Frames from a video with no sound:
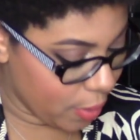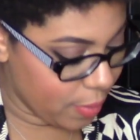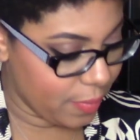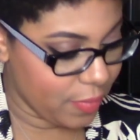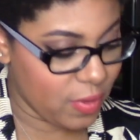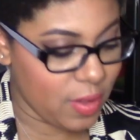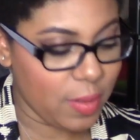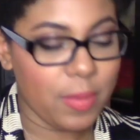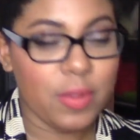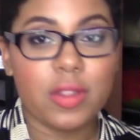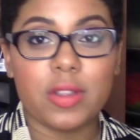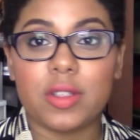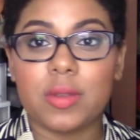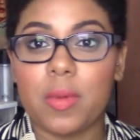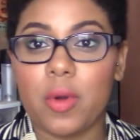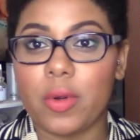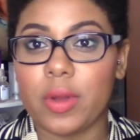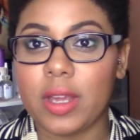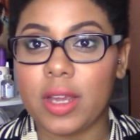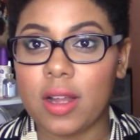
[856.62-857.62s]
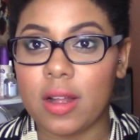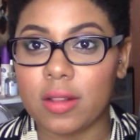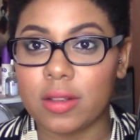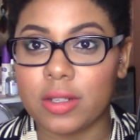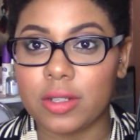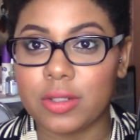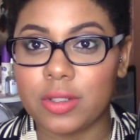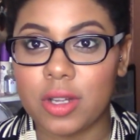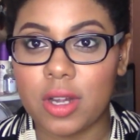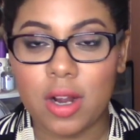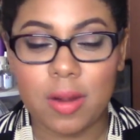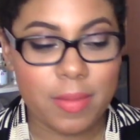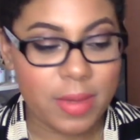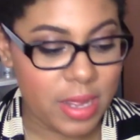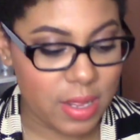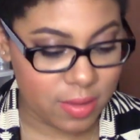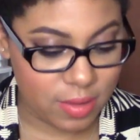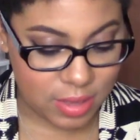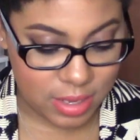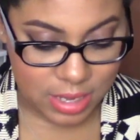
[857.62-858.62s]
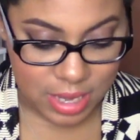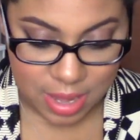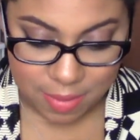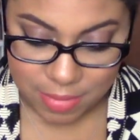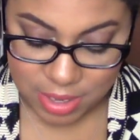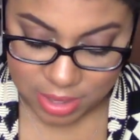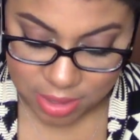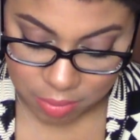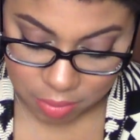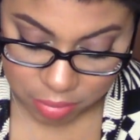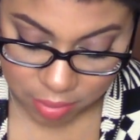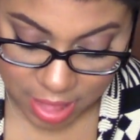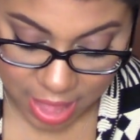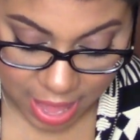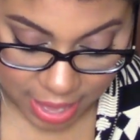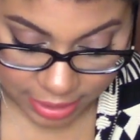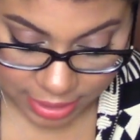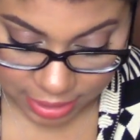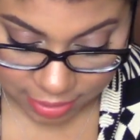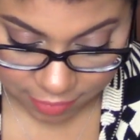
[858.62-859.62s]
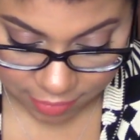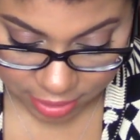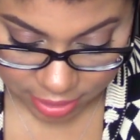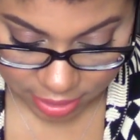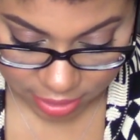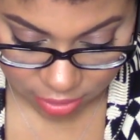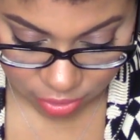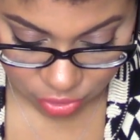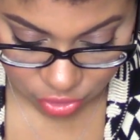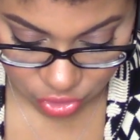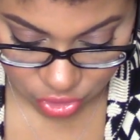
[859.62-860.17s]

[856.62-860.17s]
some of the smoky colors are amazing. I mean, the black even is